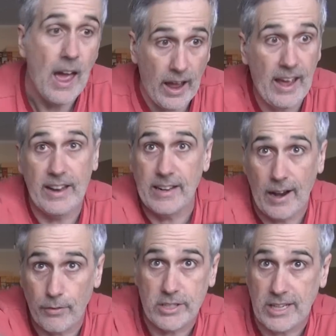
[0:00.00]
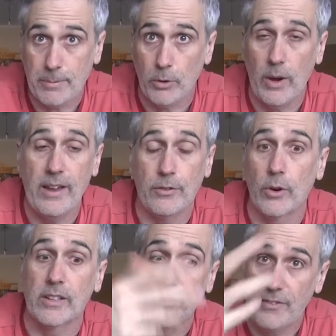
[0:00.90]
and every step of the way
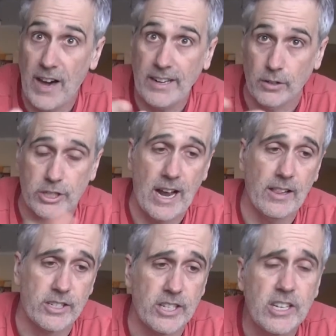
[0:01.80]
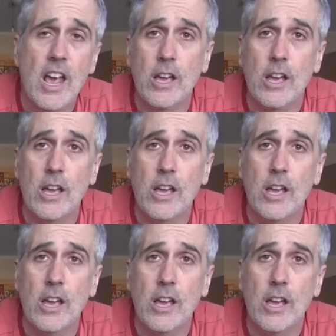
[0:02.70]
during the final challenges,